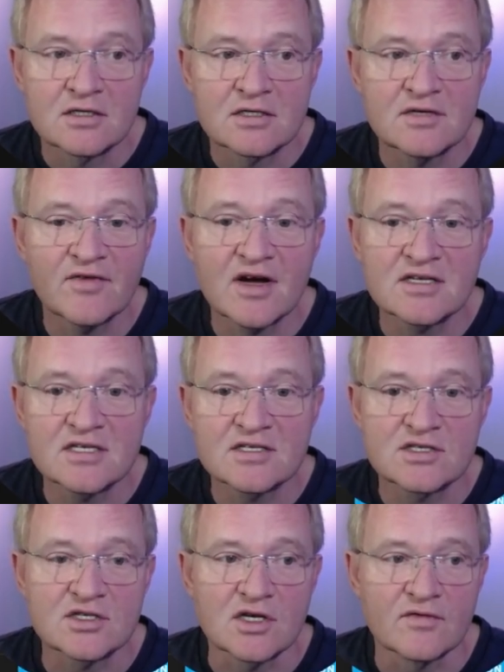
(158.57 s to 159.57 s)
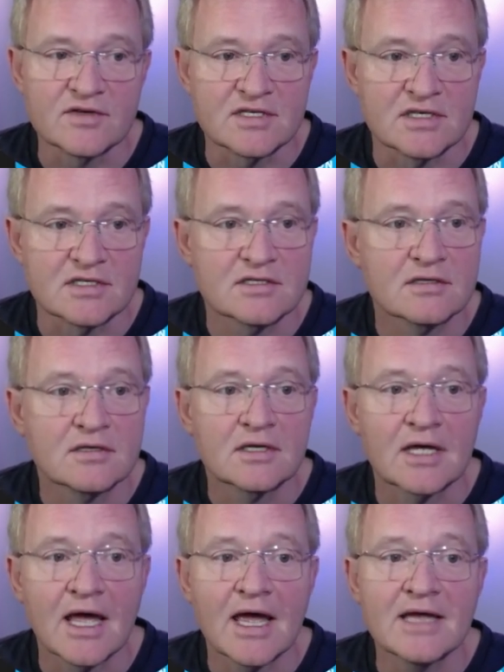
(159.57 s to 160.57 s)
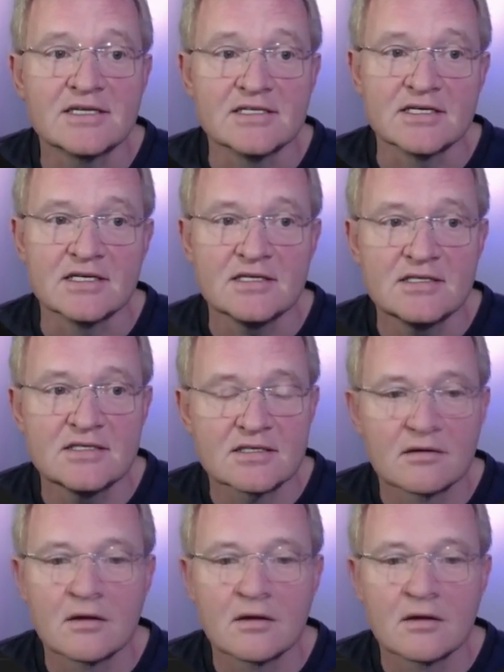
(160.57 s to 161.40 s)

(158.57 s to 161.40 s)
Devices and Services, Entities.